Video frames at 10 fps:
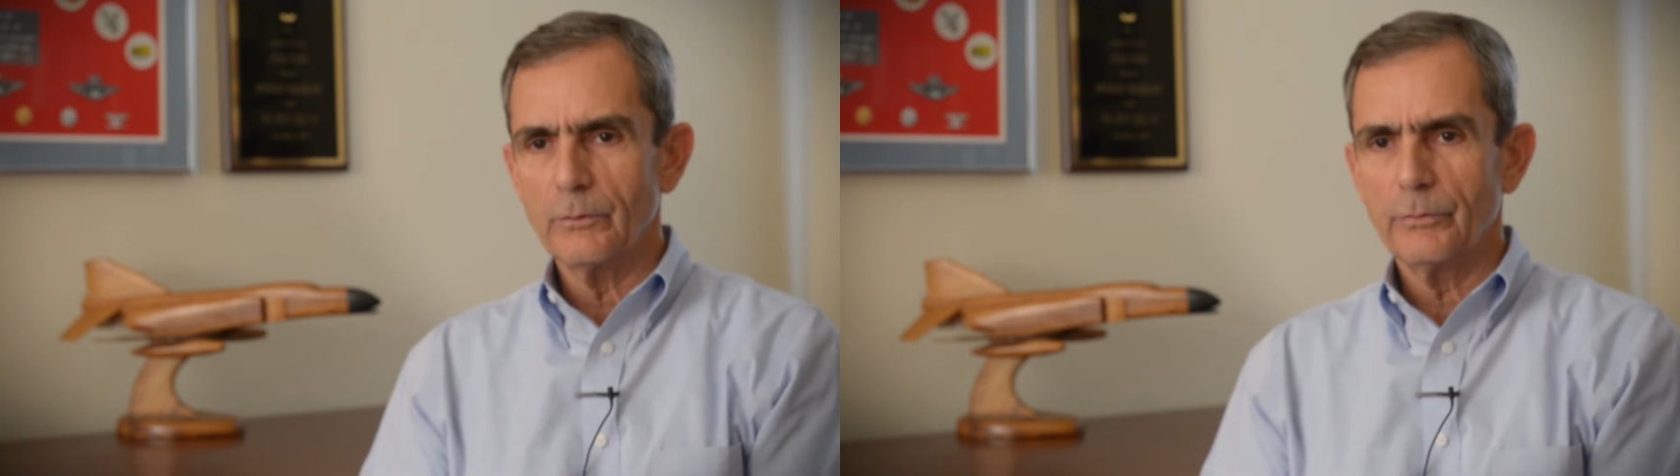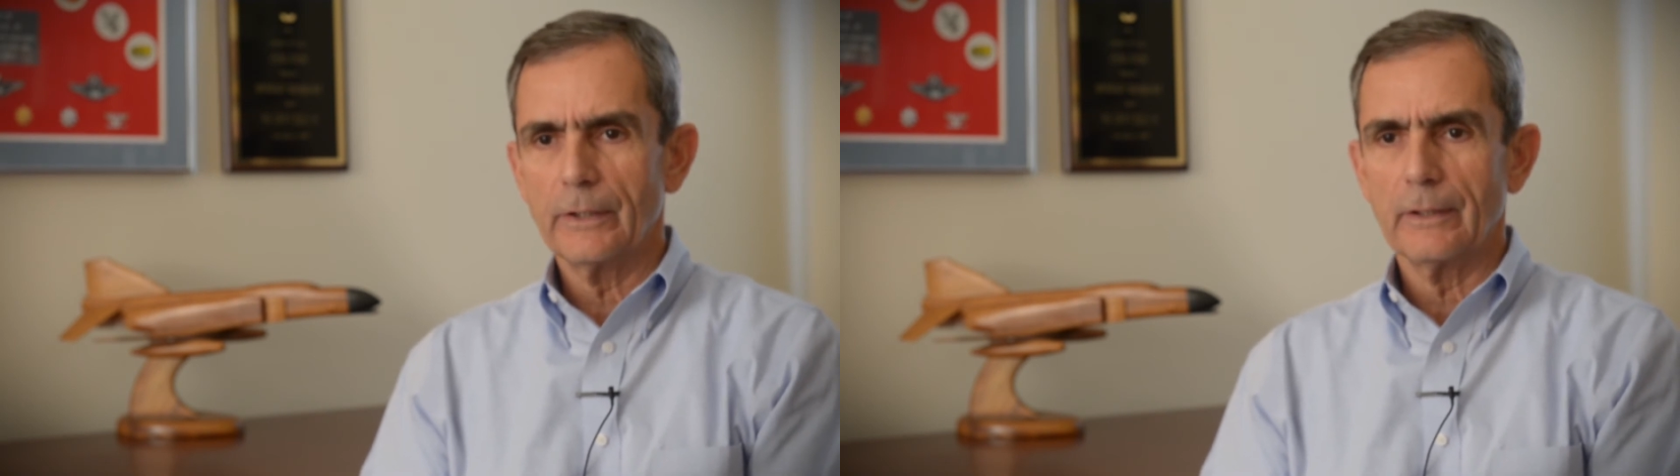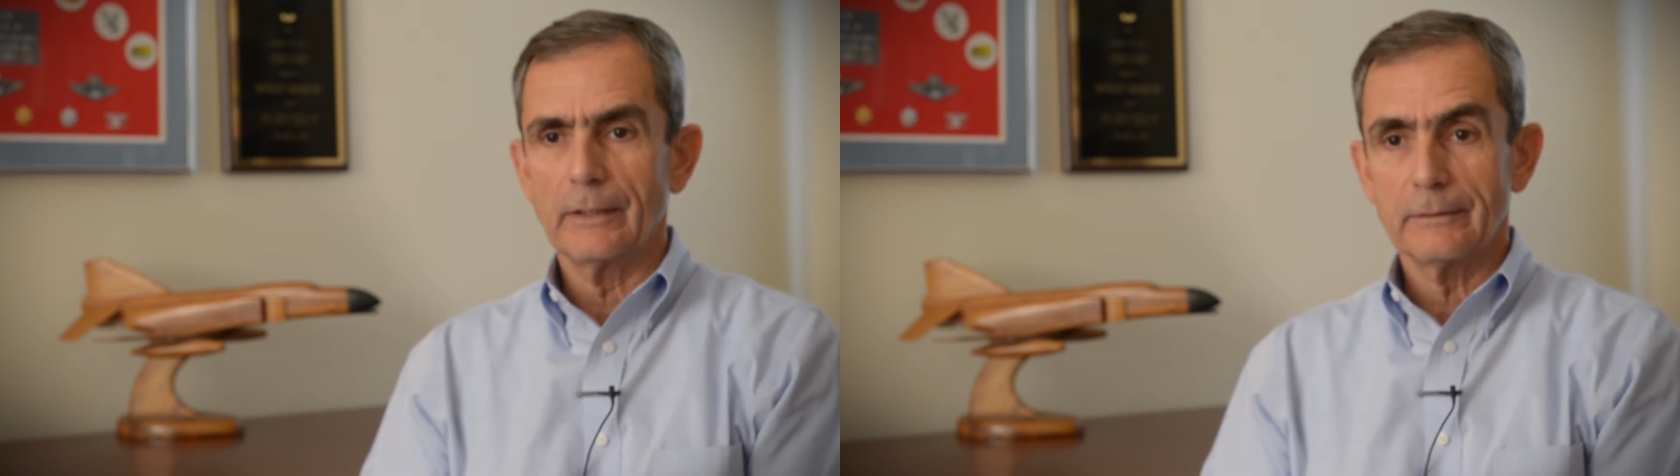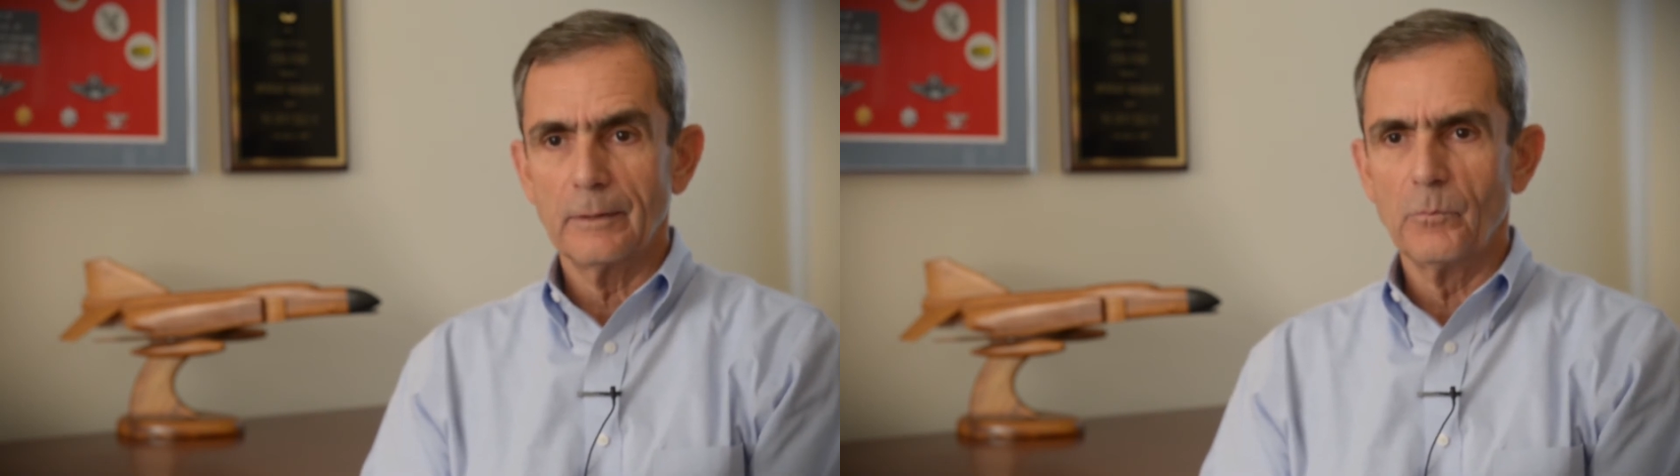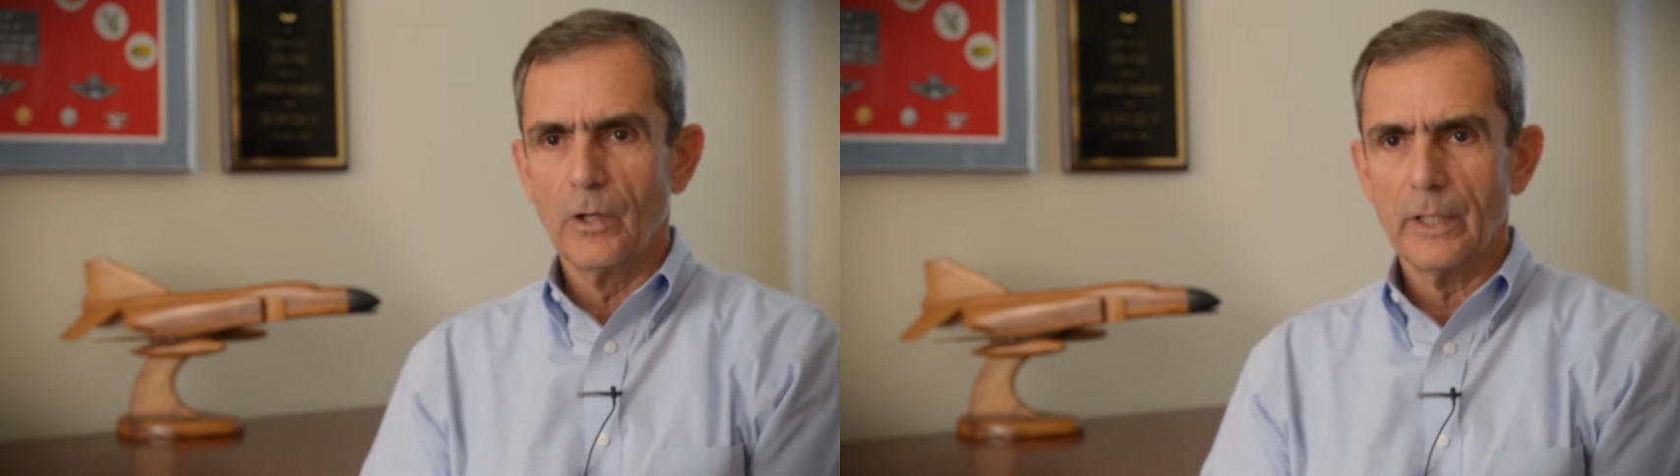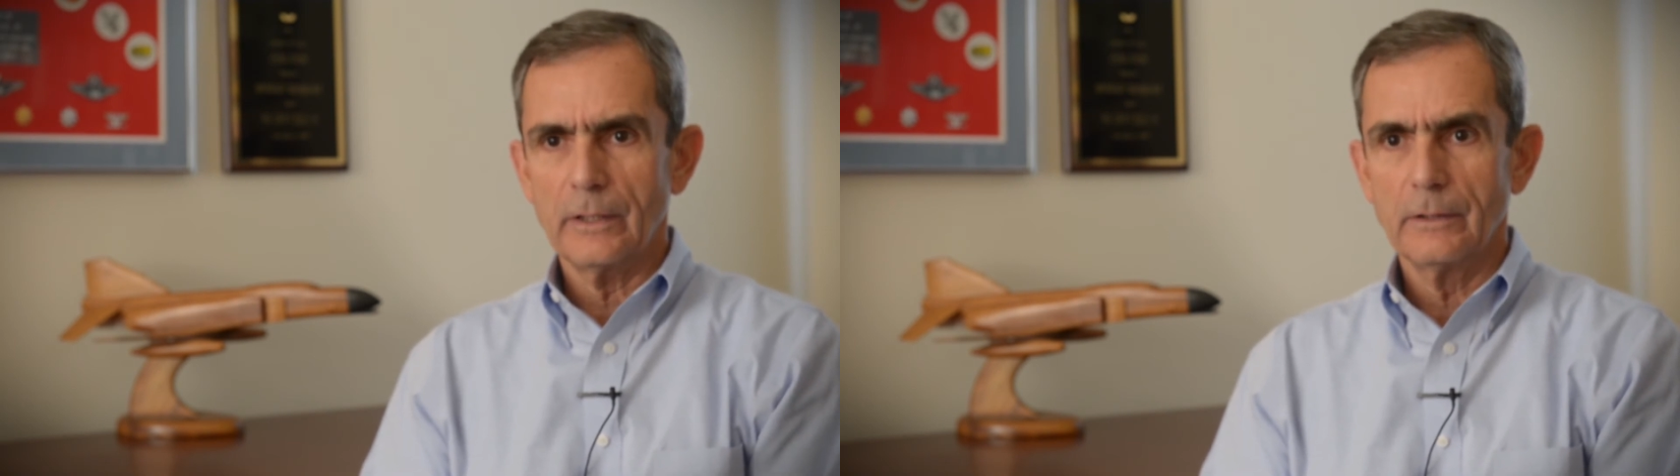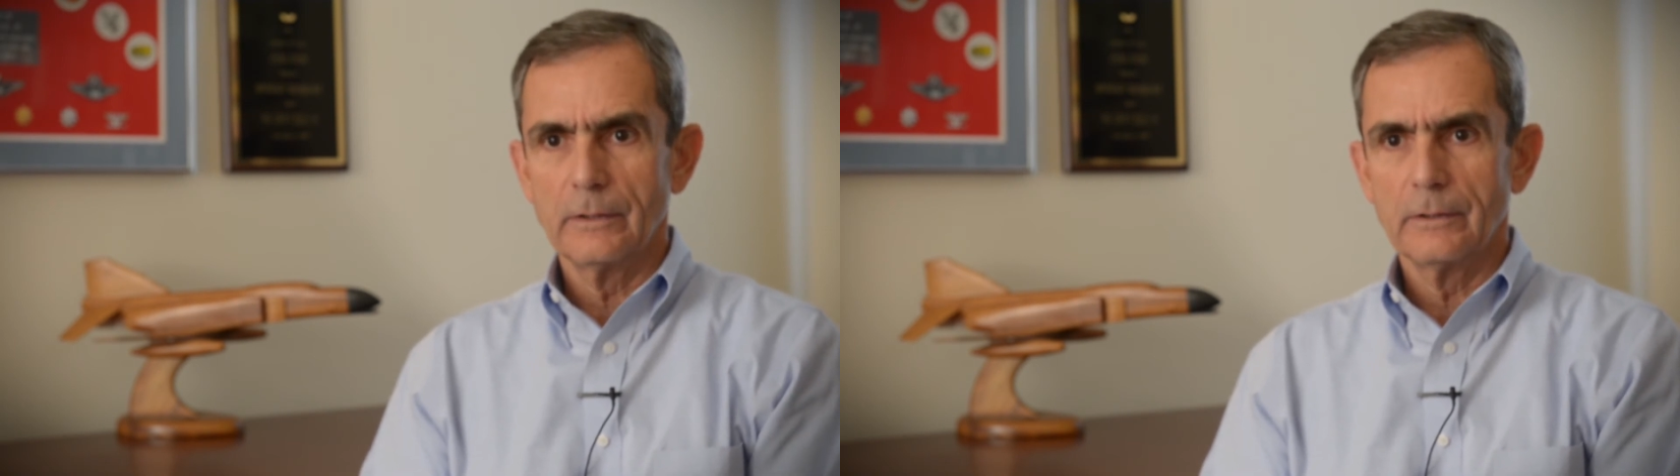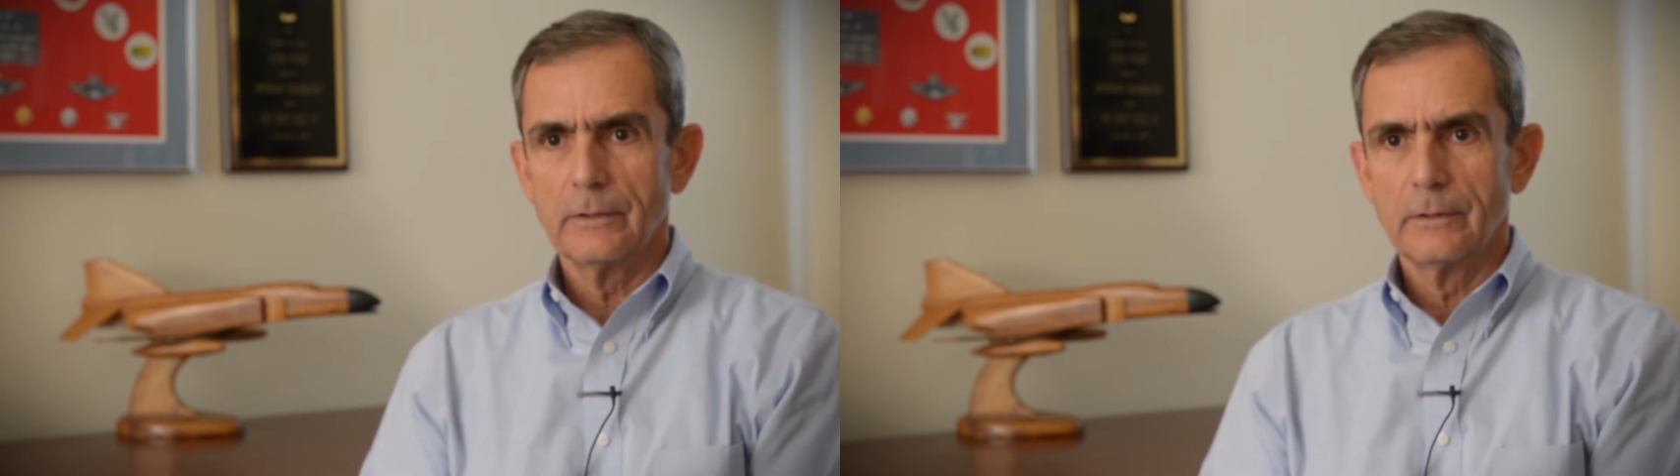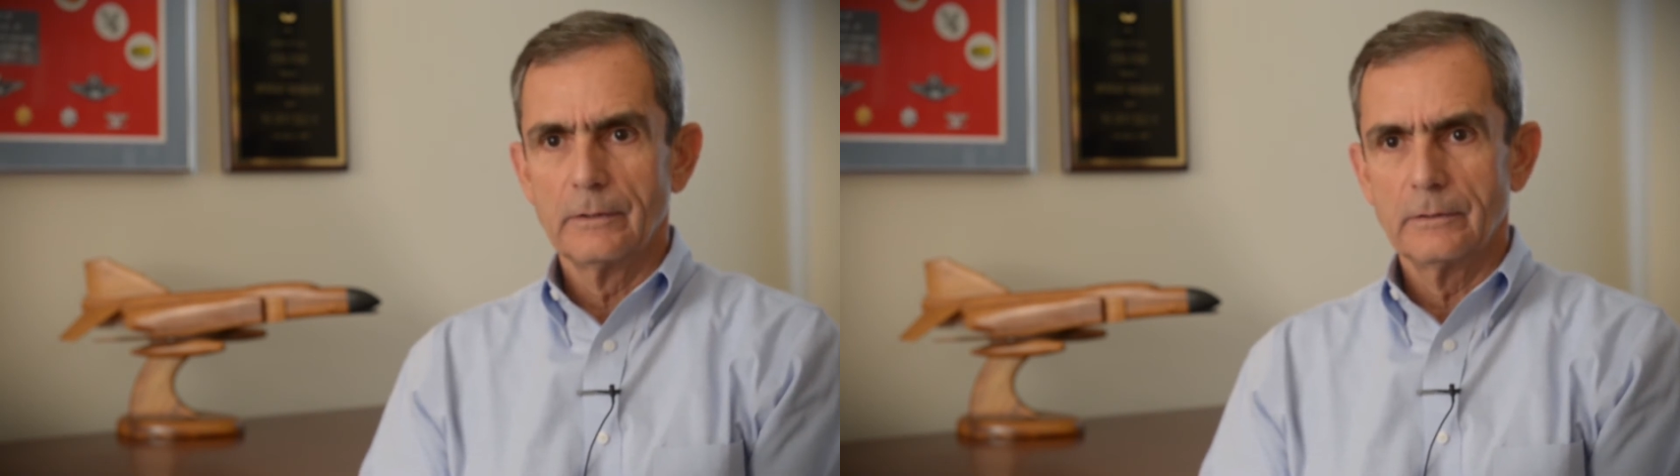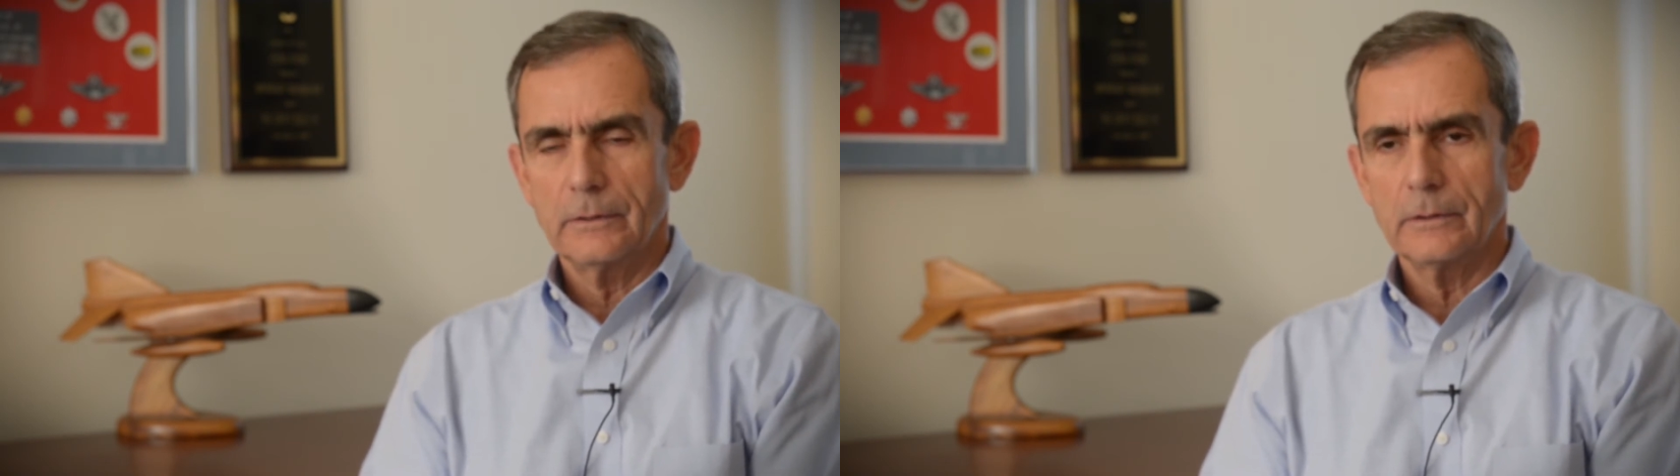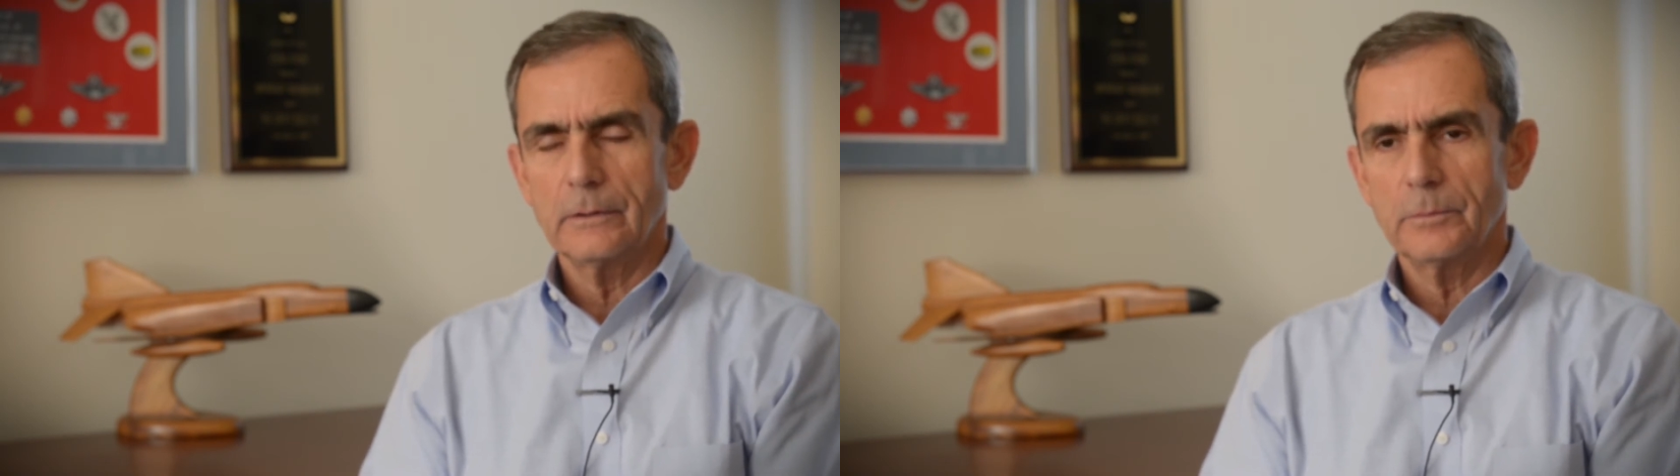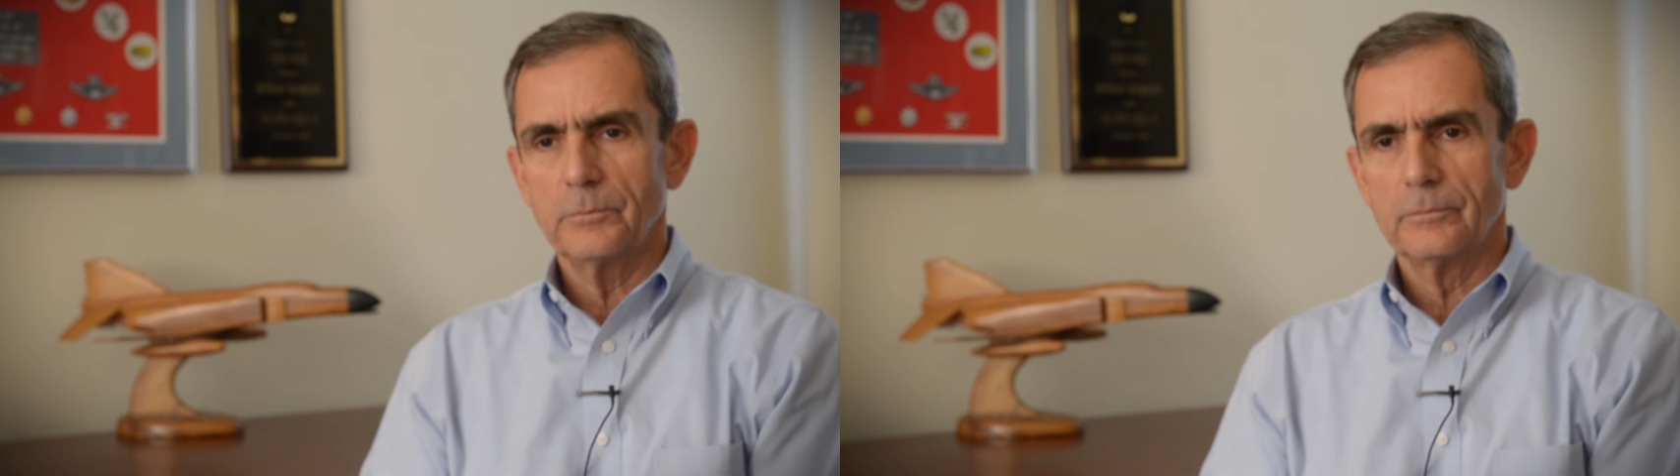You figured out some way to